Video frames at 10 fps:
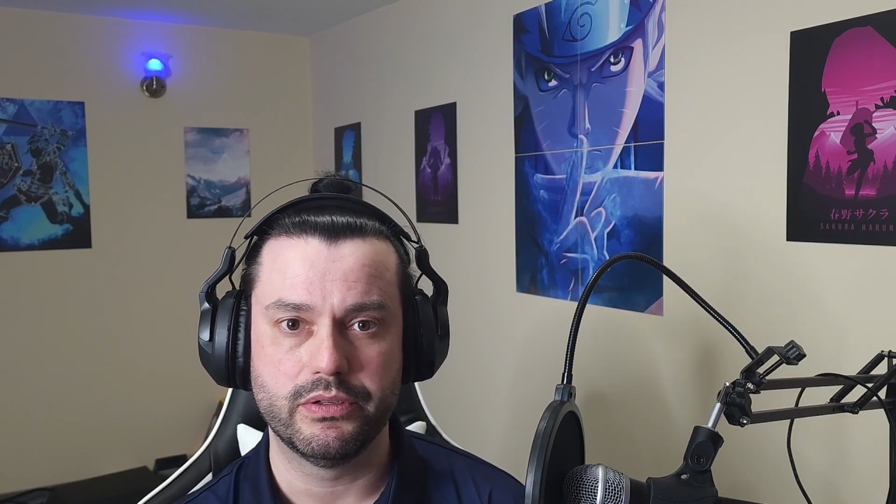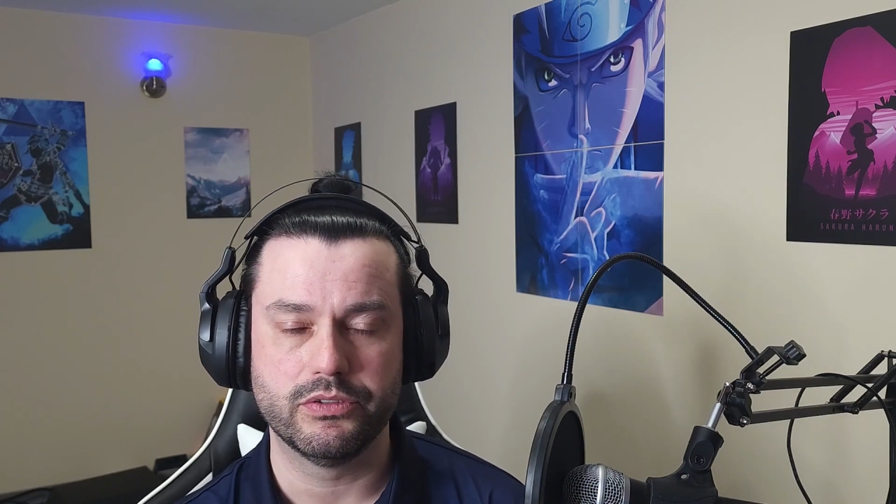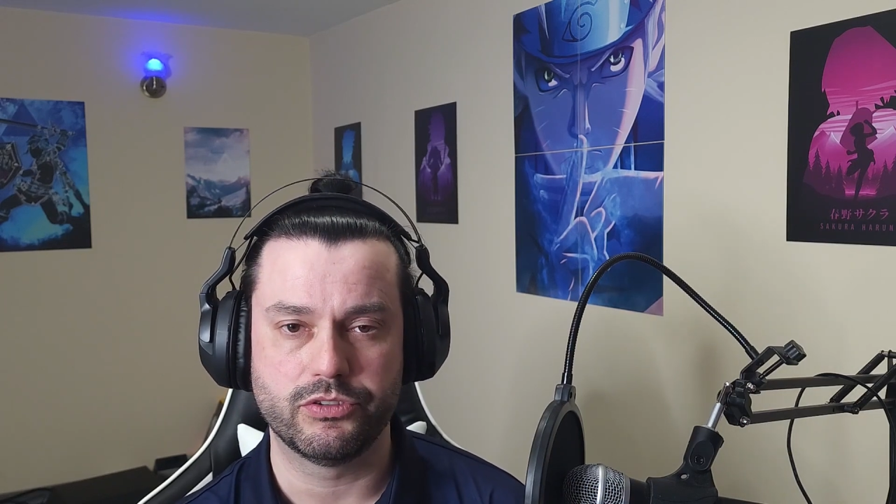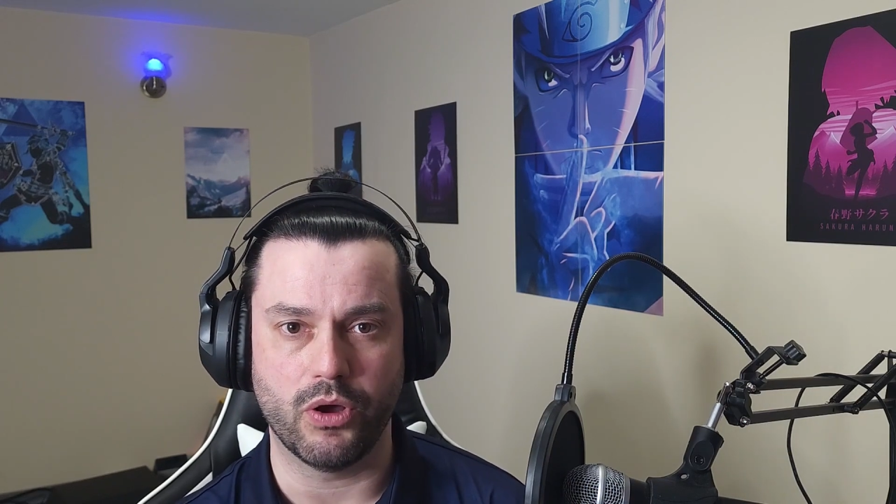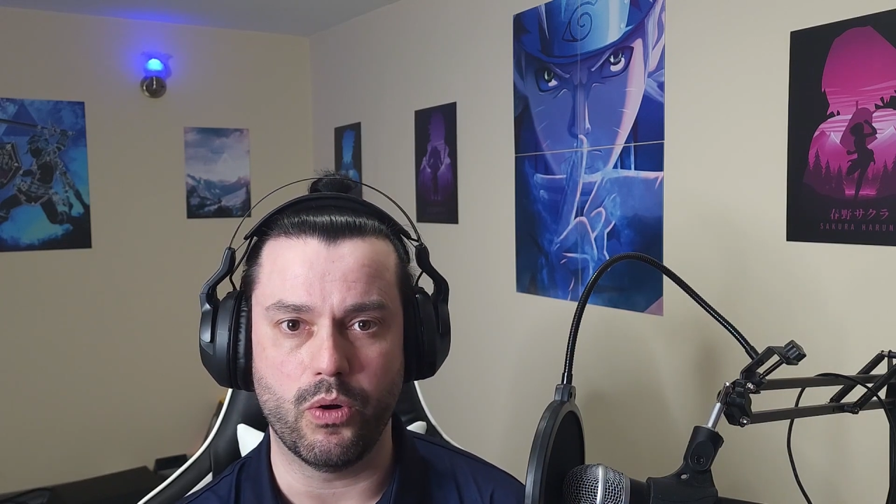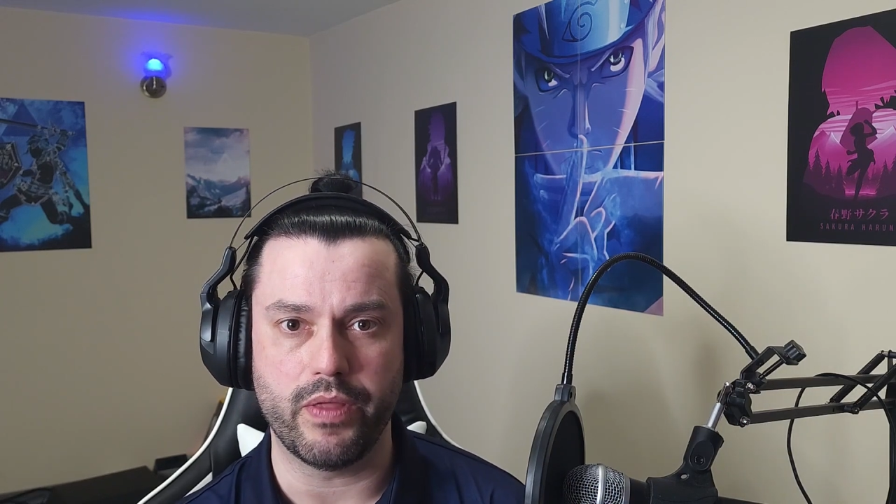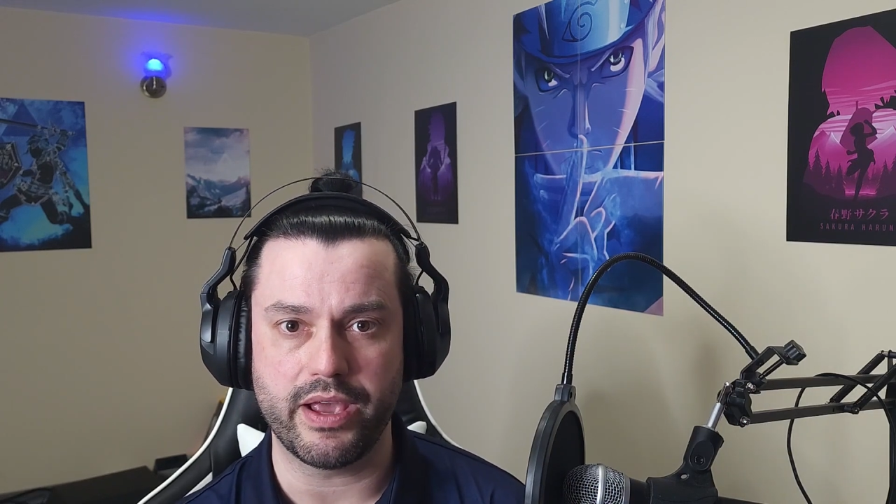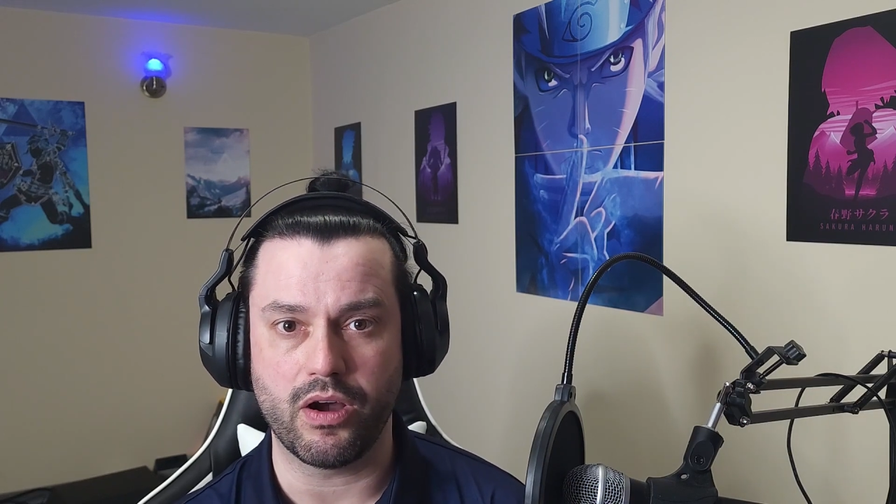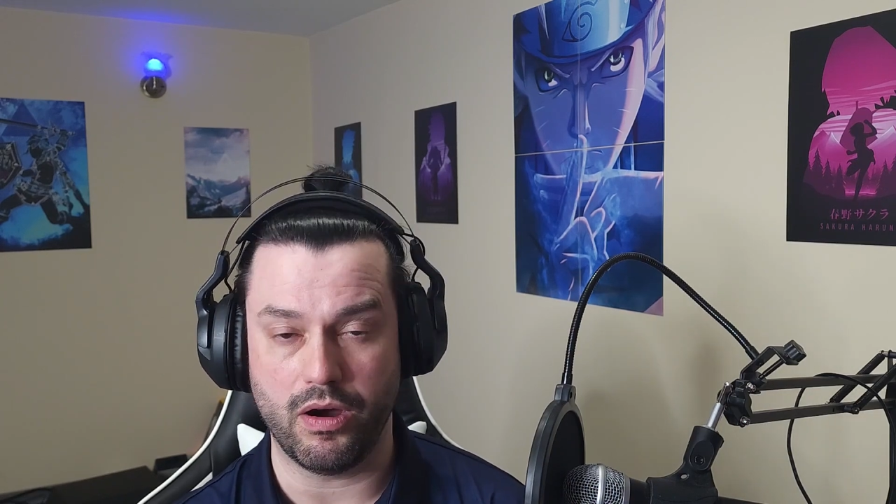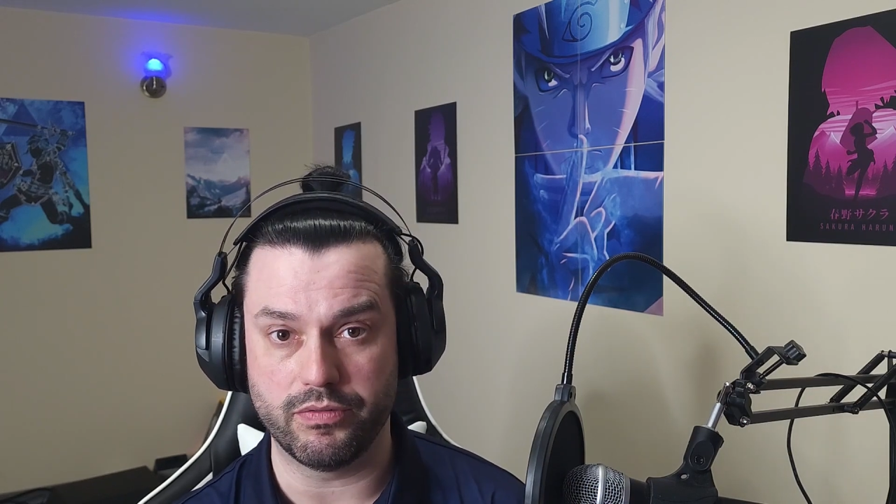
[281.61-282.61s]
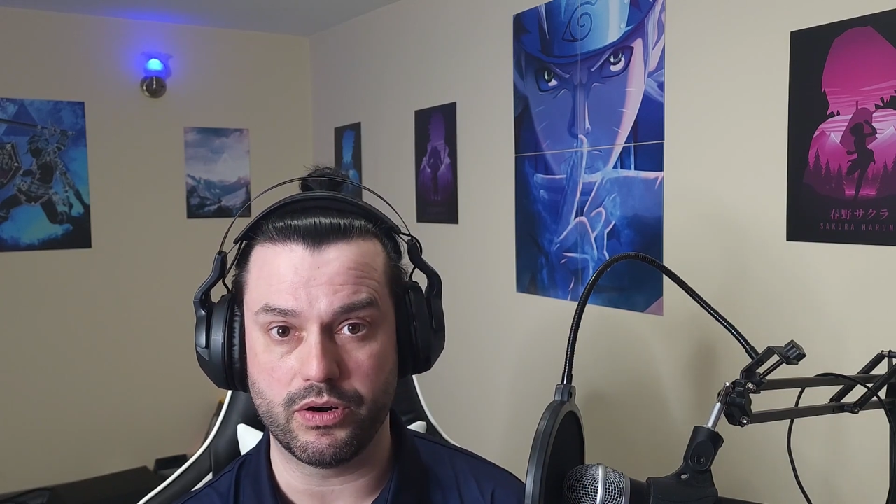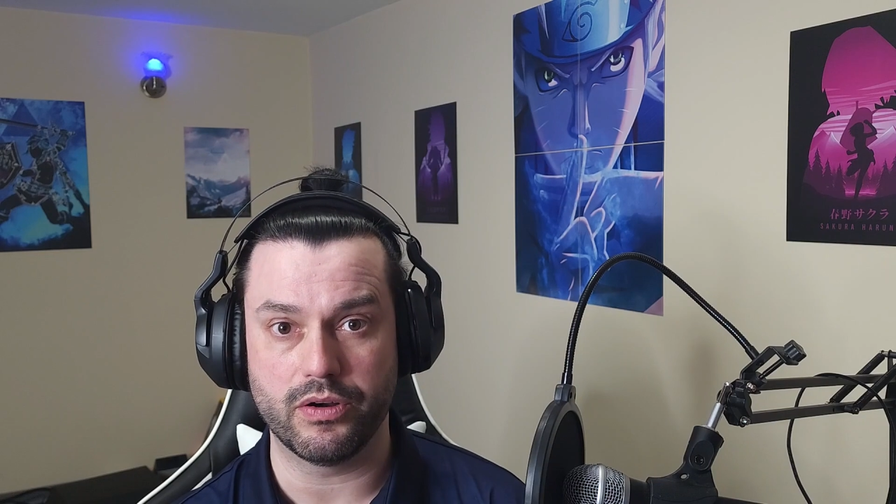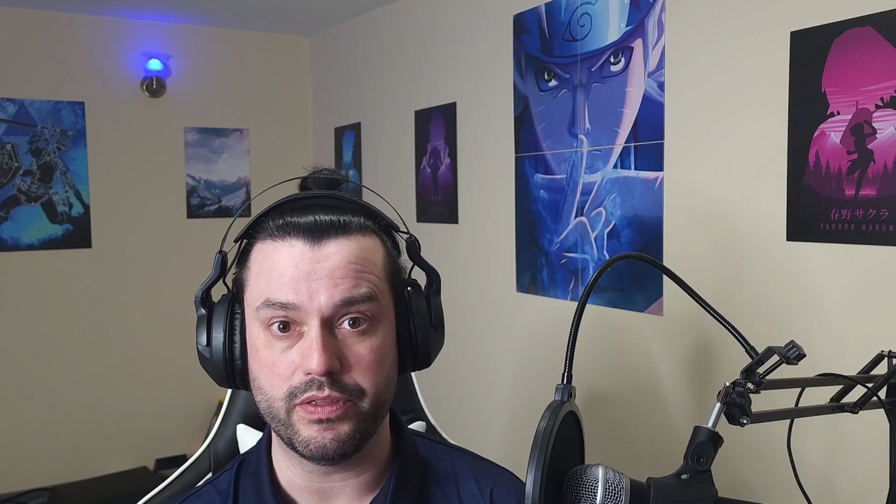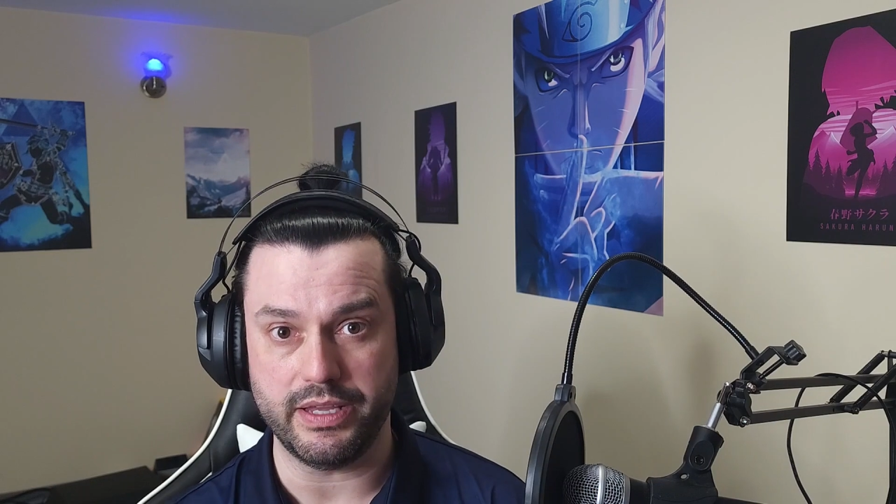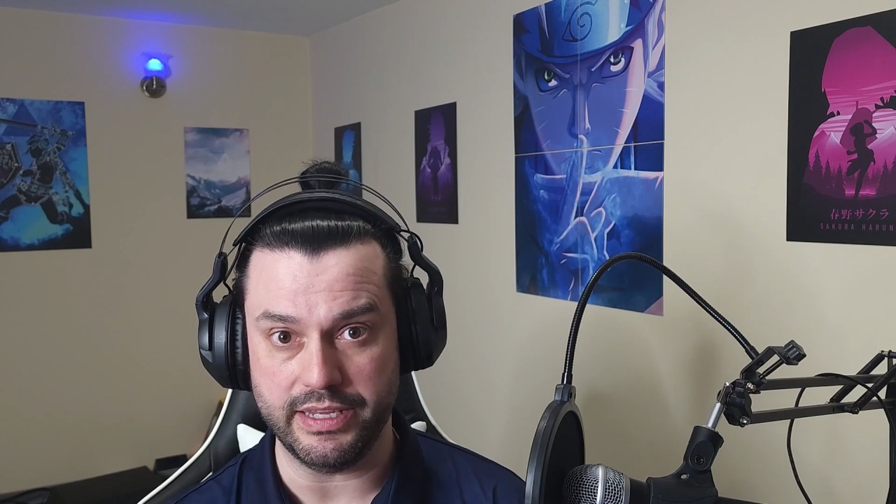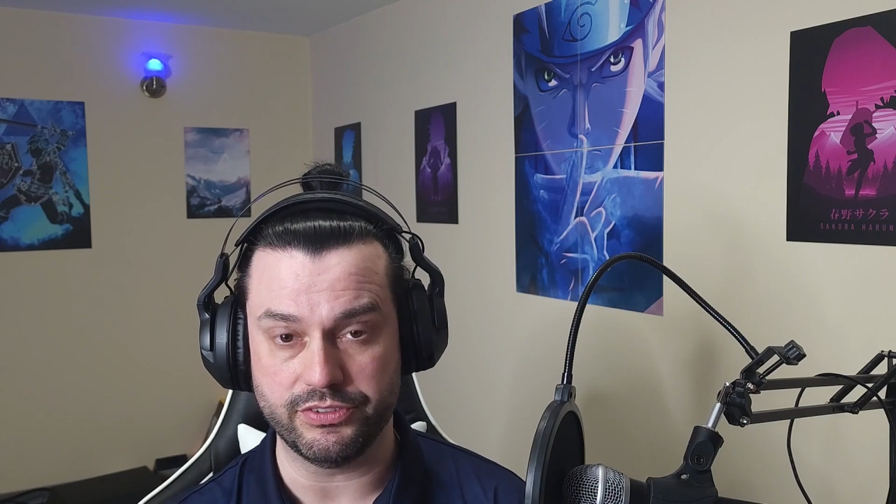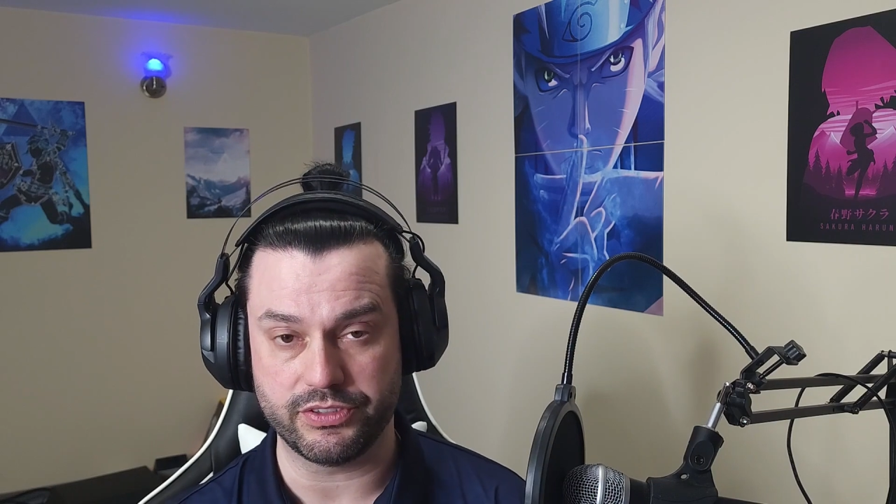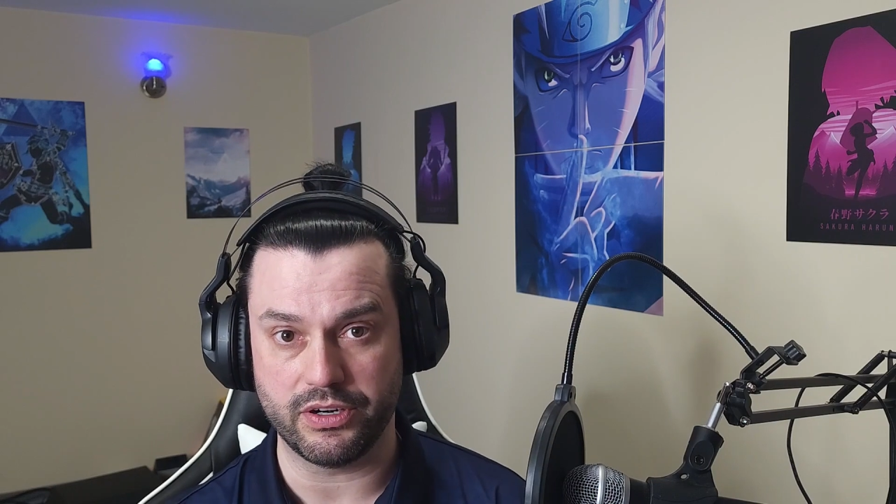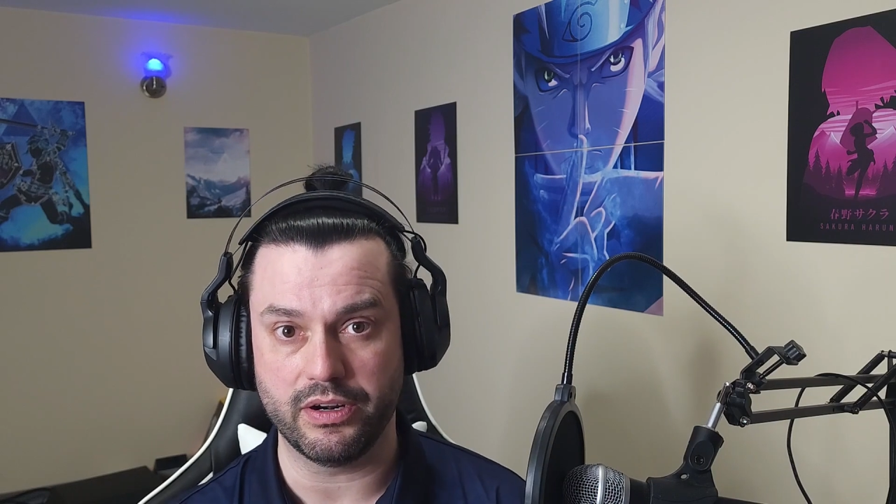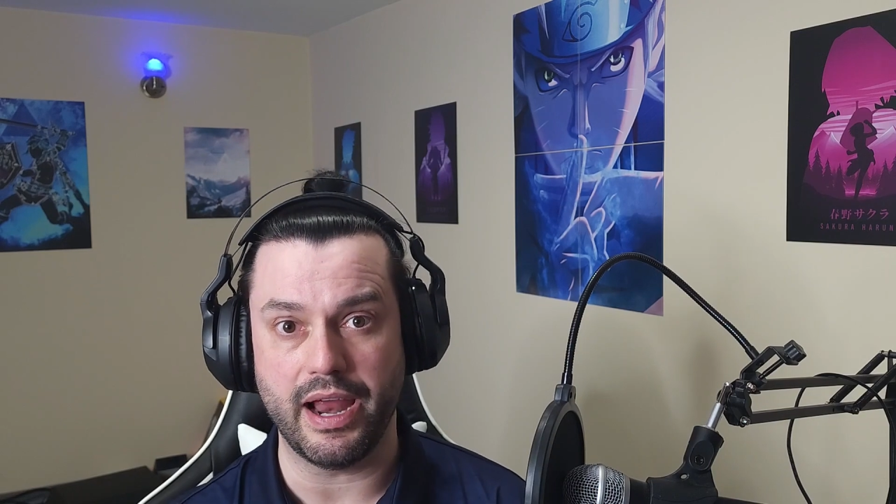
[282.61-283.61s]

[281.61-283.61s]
So they cover the eastern